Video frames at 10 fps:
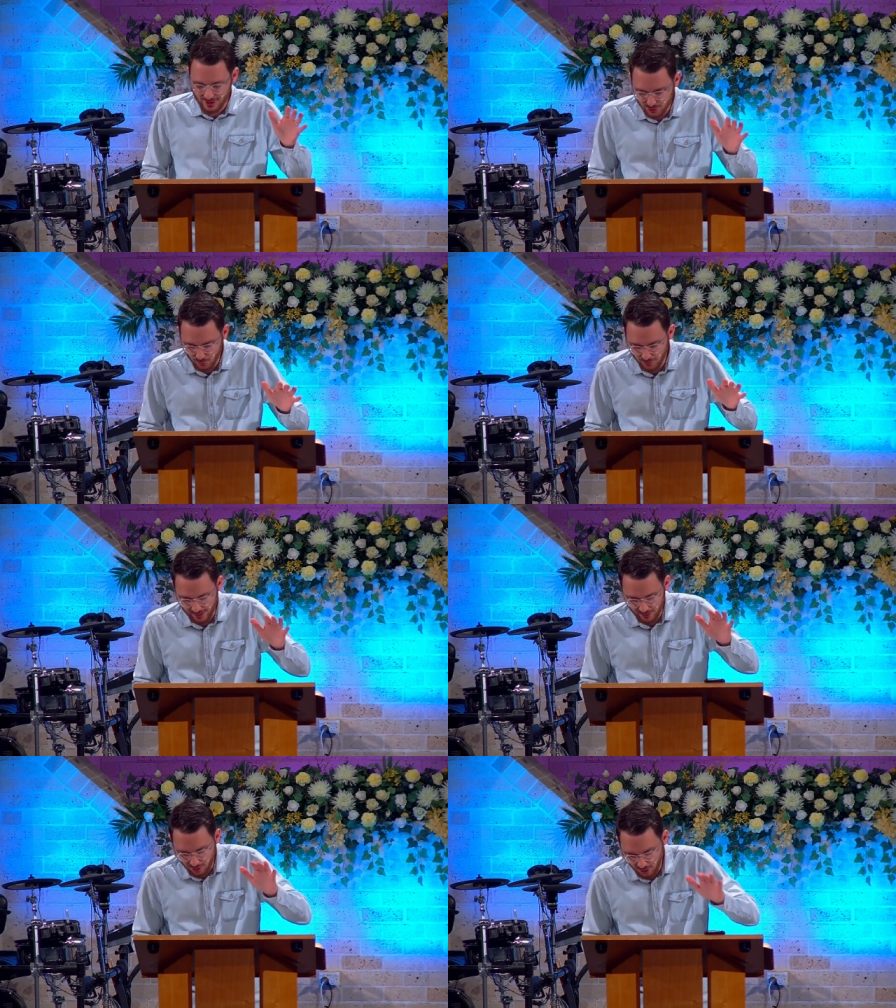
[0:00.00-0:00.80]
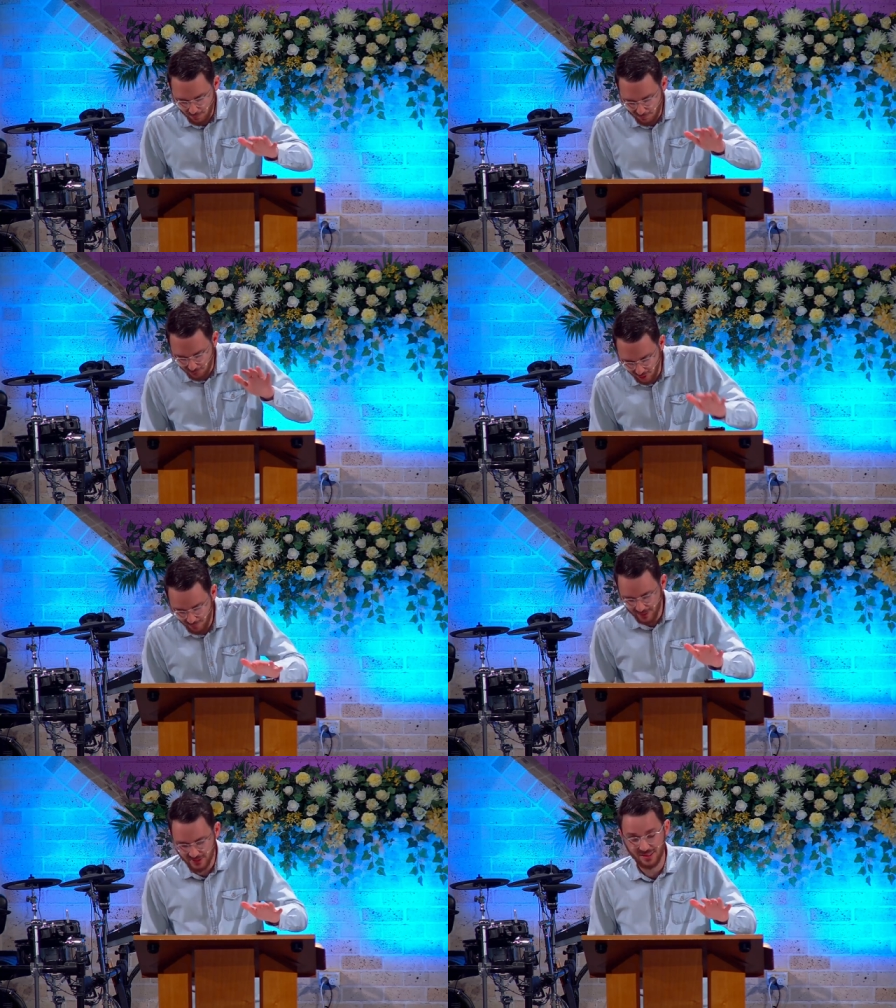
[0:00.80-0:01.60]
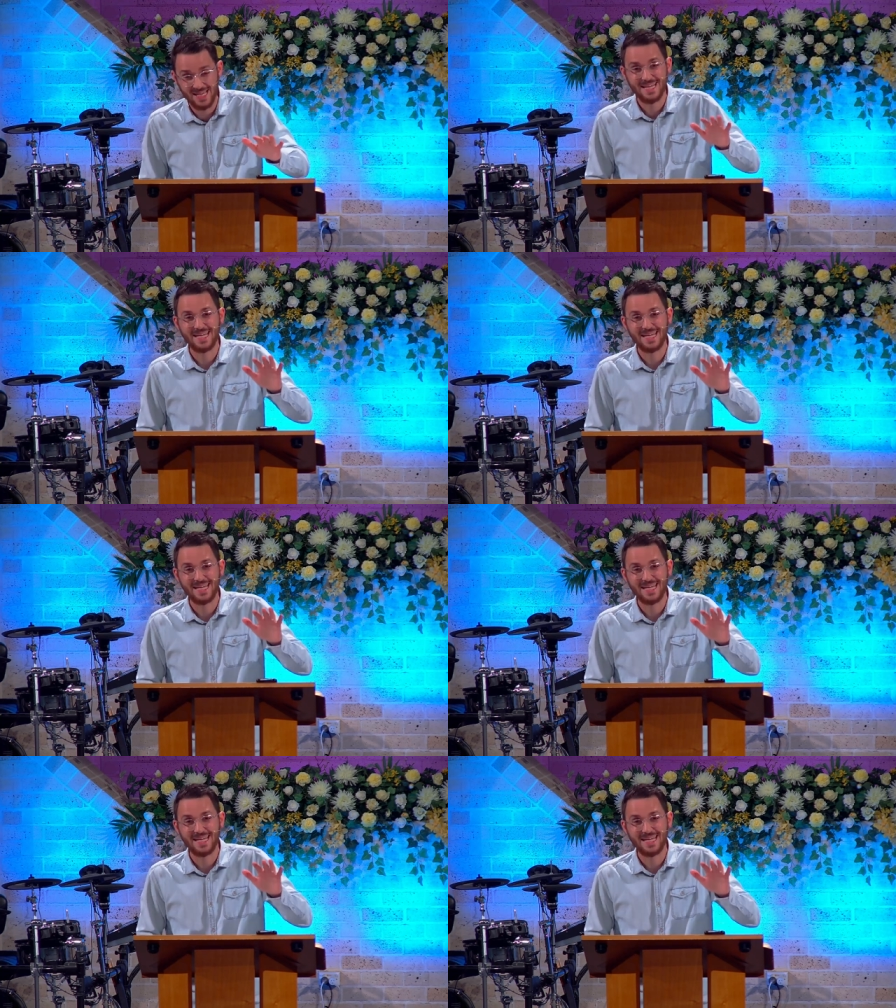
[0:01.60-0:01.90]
we saw that God promised